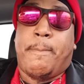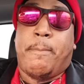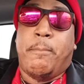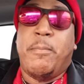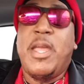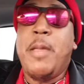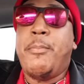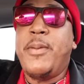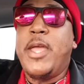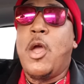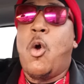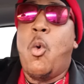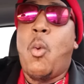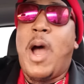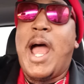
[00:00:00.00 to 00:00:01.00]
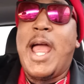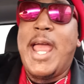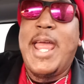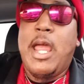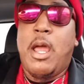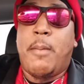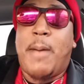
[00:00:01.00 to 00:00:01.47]
Me being who I
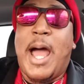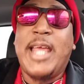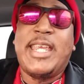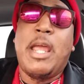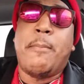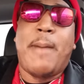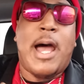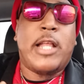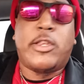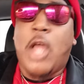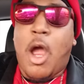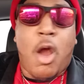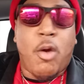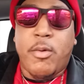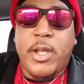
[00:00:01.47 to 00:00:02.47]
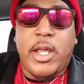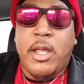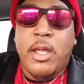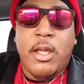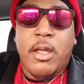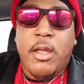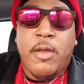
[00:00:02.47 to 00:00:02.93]
am, I get my
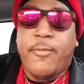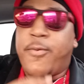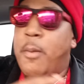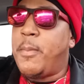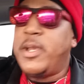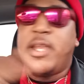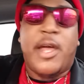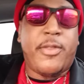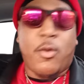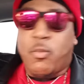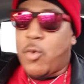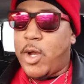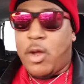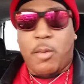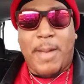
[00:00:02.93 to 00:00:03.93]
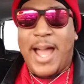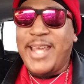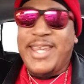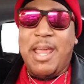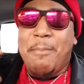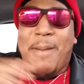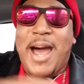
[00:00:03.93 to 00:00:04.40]
authority from another realm. I
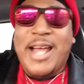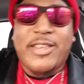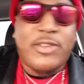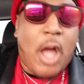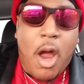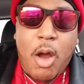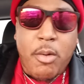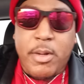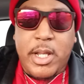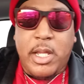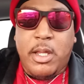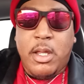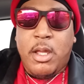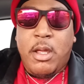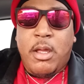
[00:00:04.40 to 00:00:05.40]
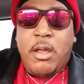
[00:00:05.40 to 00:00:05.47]
get my authority